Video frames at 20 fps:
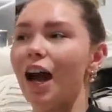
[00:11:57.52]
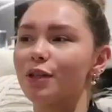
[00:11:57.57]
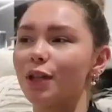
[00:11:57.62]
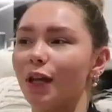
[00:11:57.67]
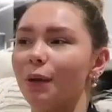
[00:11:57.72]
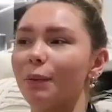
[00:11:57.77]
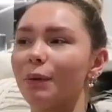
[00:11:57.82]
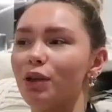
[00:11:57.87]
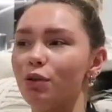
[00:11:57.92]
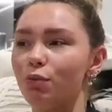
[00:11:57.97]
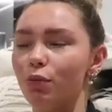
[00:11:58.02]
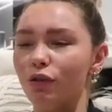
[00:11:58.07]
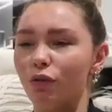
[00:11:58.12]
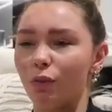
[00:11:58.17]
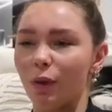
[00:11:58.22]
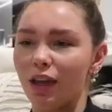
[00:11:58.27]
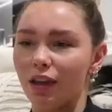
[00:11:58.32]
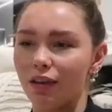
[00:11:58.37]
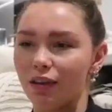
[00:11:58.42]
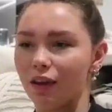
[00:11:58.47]
So like when you move
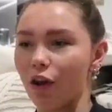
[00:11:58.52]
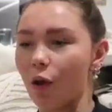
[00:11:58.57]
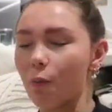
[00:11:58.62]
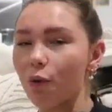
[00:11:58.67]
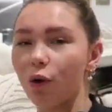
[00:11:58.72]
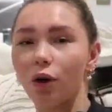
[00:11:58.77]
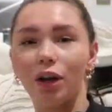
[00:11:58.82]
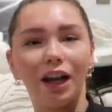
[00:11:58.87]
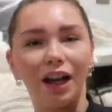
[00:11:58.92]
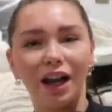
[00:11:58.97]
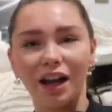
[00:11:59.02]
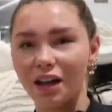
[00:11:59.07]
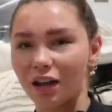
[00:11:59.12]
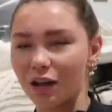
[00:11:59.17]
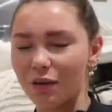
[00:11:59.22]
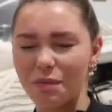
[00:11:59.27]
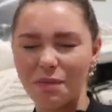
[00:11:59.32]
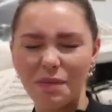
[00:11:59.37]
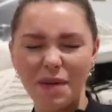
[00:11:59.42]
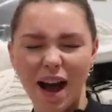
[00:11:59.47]
away, you think, oh my god, like
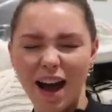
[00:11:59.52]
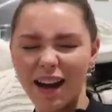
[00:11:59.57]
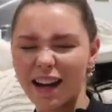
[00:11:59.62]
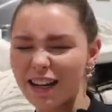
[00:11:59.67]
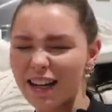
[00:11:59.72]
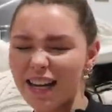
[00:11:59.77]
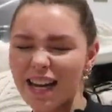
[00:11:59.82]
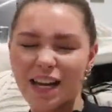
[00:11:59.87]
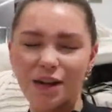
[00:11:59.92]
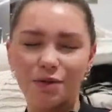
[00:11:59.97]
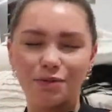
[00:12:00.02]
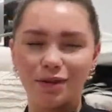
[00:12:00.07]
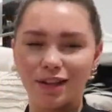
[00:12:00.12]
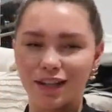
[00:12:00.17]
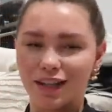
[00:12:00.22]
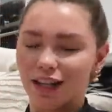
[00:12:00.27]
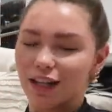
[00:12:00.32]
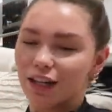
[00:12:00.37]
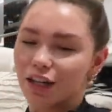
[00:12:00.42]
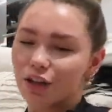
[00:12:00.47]
I can eat all
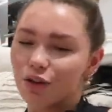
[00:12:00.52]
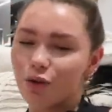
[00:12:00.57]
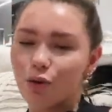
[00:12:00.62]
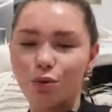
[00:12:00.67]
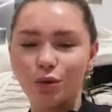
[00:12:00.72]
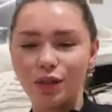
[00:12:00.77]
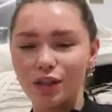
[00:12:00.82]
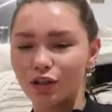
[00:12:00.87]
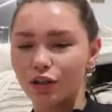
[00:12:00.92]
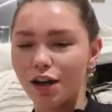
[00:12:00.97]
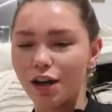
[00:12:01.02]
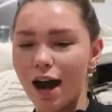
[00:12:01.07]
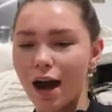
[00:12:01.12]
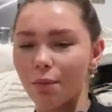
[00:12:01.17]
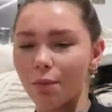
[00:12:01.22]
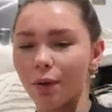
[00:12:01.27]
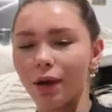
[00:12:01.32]
this like all this crap,